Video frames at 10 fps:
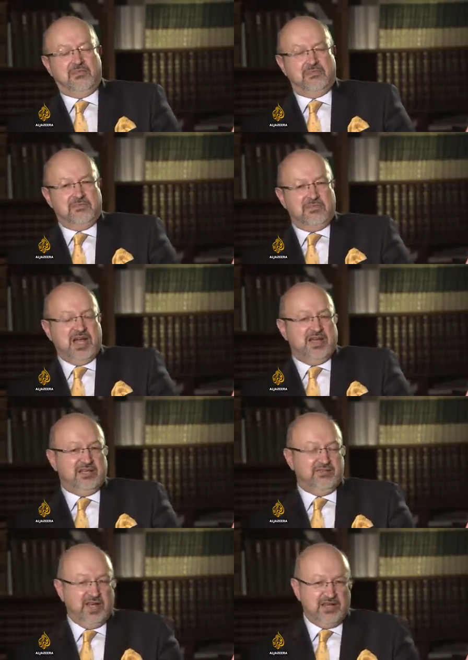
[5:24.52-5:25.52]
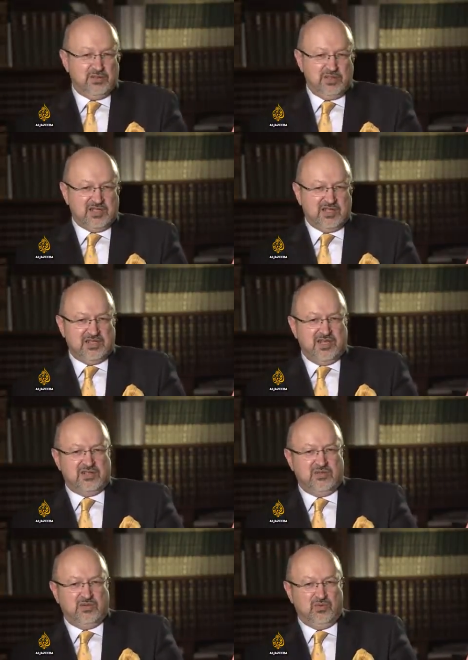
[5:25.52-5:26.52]
My advice to the
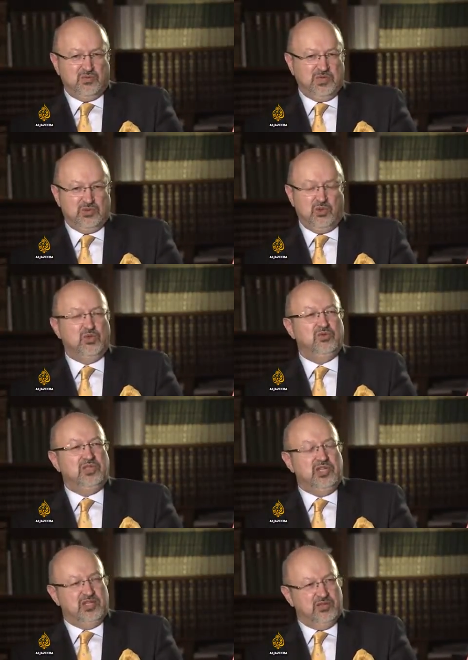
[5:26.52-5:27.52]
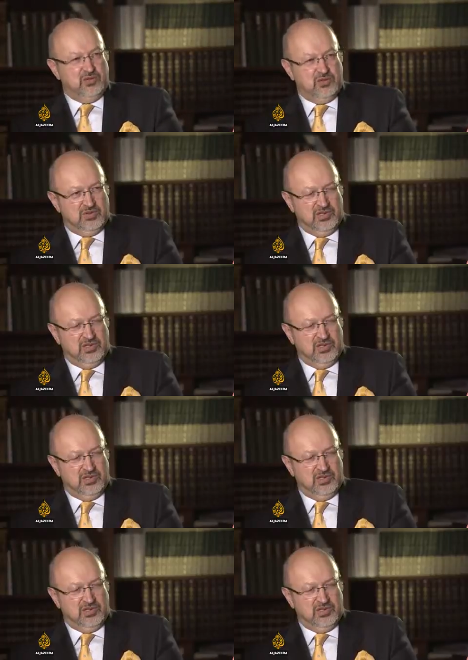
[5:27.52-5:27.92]
successor would be to continue